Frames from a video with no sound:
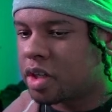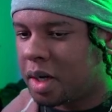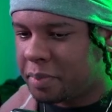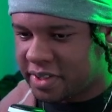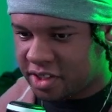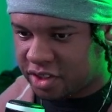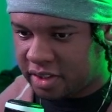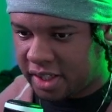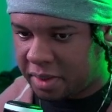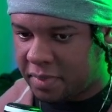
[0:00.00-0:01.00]
the
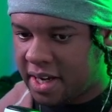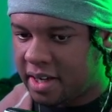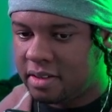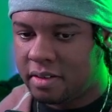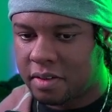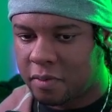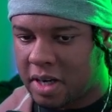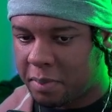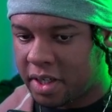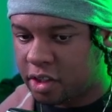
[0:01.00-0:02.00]
composition named head,
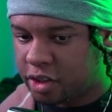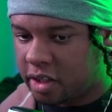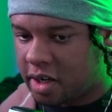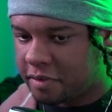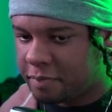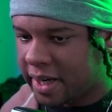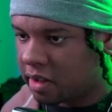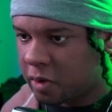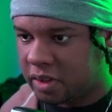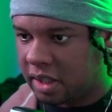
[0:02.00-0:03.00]
I'm gonna turn off by
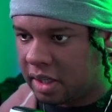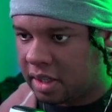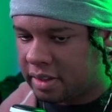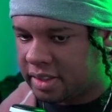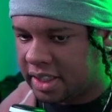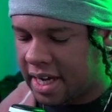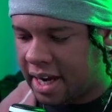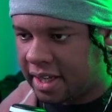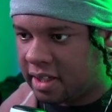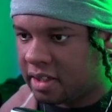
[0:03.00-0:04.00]
clicking on the, the
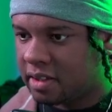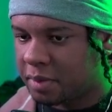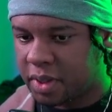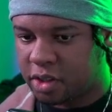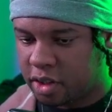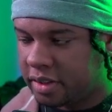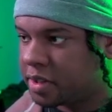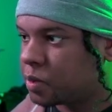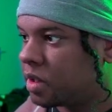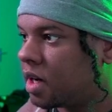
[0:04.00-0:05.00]
eye here. I'm gonna turn
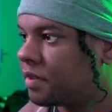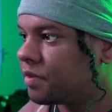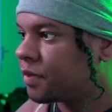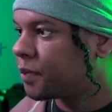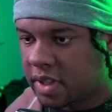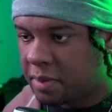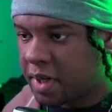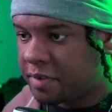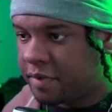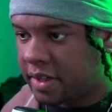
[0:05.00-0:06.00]
this one off. Then I'm
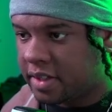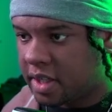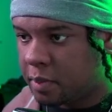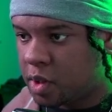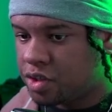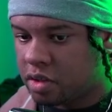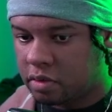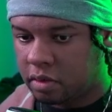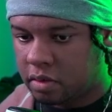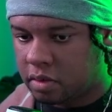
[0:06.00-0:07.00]
gonna find the image,
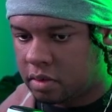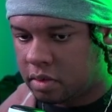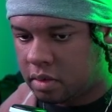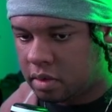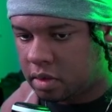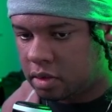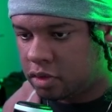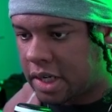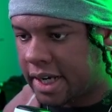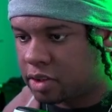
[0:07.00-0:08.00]

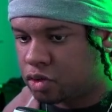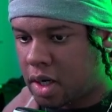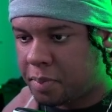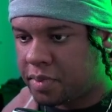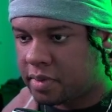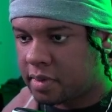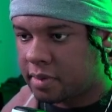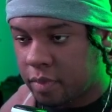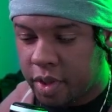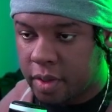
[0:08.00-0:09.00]
drag, drop.
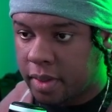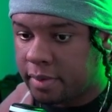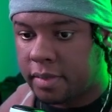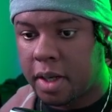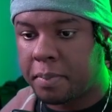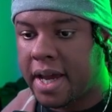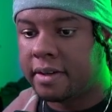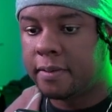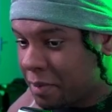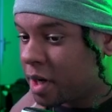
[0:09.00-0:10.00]
You know what, not
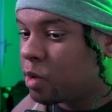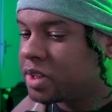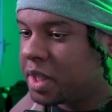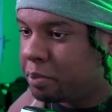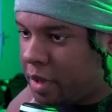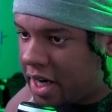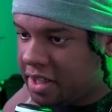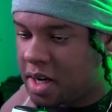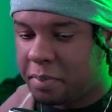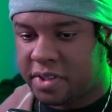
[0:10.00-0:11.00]
bad. I'm gonna go to the
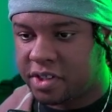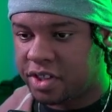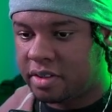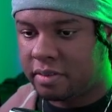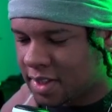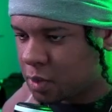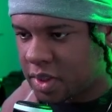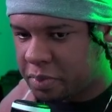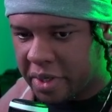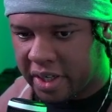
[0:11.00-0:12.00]
body composition. This one
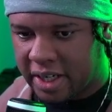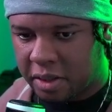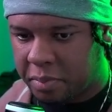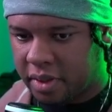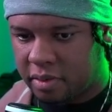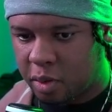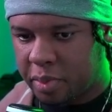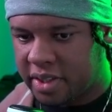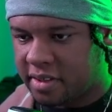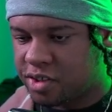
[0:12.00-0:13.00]
is bugging out, but don't
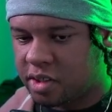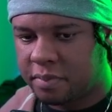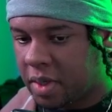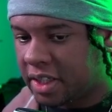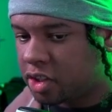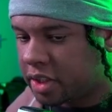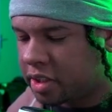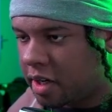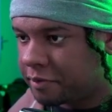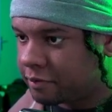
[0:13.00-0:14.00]
pay attention. And turn
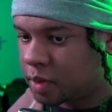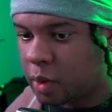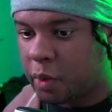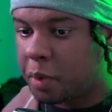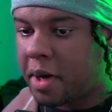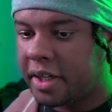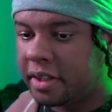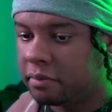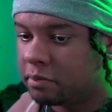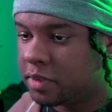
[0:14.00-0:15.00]
it off. So no
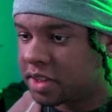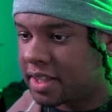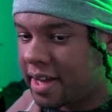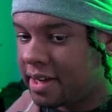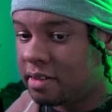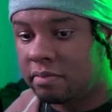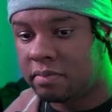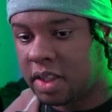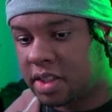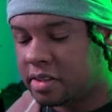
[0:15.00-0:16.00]
body, just the head.
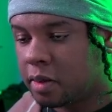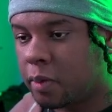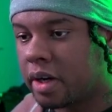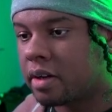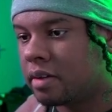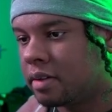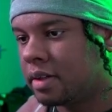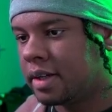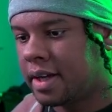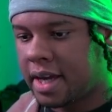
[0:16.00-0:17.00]
Does it still work?
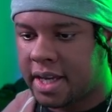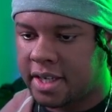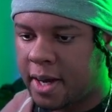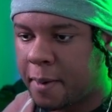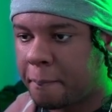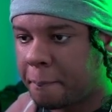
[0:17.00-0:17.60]
Heck yeah.